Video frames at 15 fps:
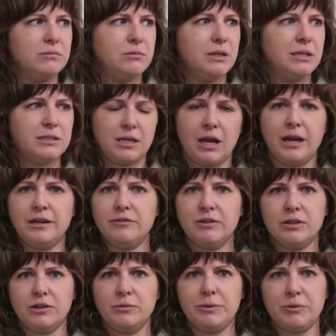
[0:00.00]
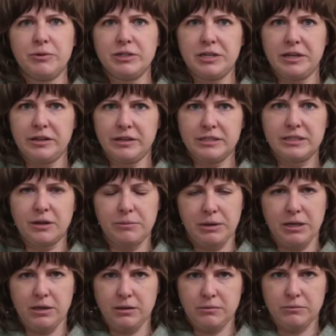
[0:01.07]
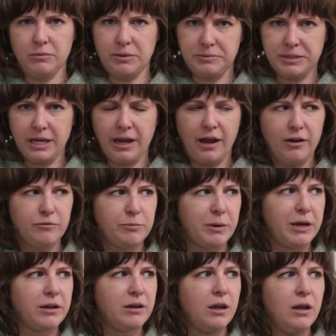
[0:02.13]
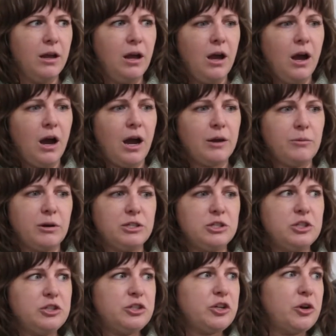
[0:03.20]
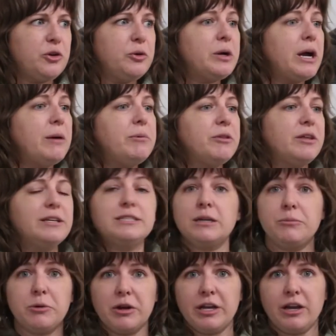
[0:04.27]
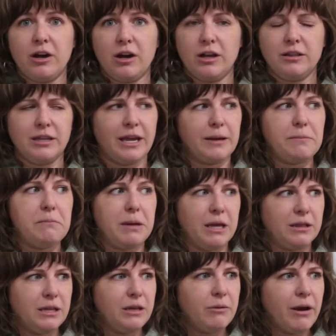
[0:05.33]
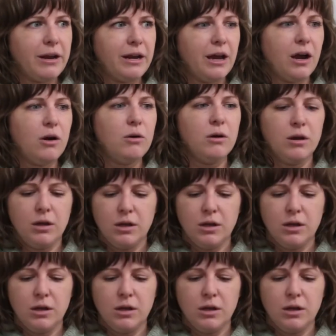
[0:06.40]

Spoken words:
it's kind of a little bit ridiculous how many whips I have, but I wanted to show you a couple things I'm working on like mainly right now.